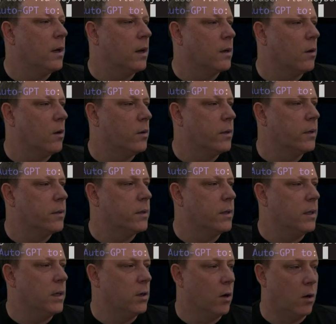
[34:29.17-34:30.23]
and I called it
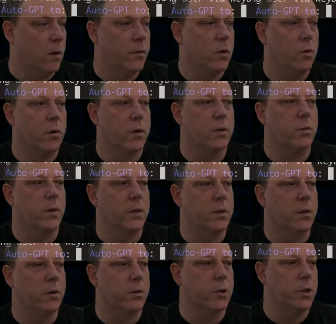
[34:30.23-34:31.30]
the Golf Course
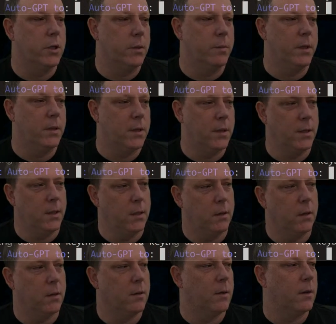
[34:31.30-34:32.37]
Research
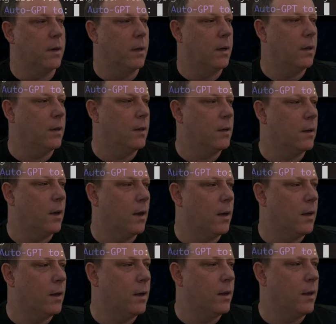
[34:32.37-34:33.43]
GPT, and
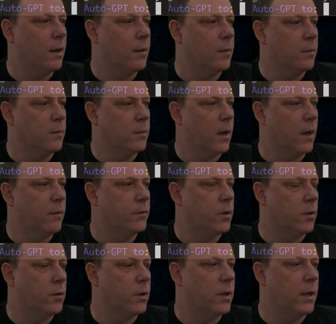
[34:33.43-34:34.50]
I've
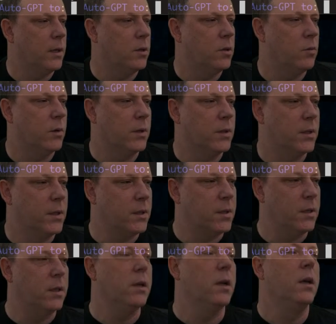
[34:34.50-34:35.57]
turned it into an
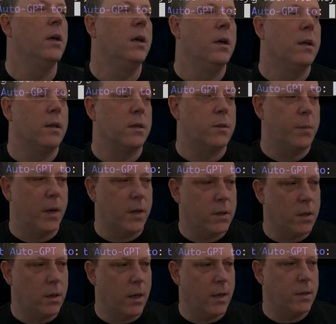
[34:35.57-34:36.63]
assistant that
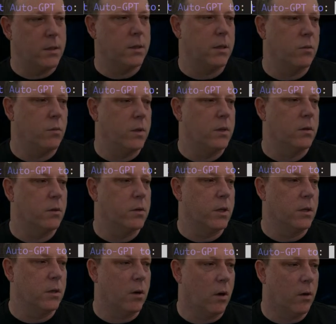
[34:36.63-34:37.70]
specializes in
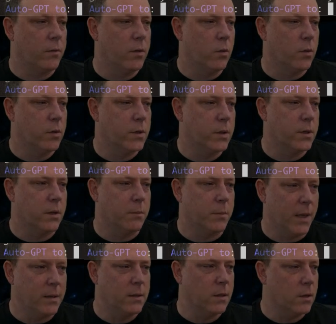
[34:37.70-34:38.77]
researching golf courses in
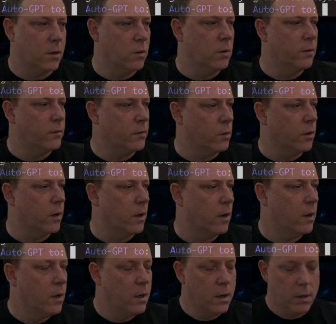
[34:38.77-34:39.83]
Pensacola, Florida.
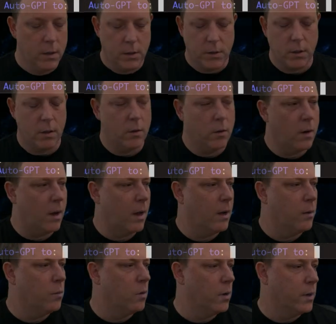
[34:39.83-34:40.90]
So
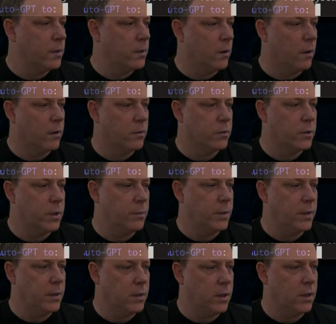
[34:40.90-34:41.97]
I want
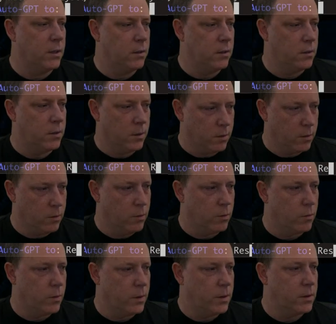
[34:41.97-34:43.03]
AutoGPT to
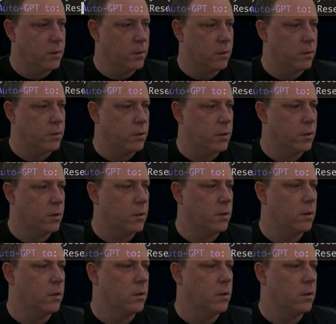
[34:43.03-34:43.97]
research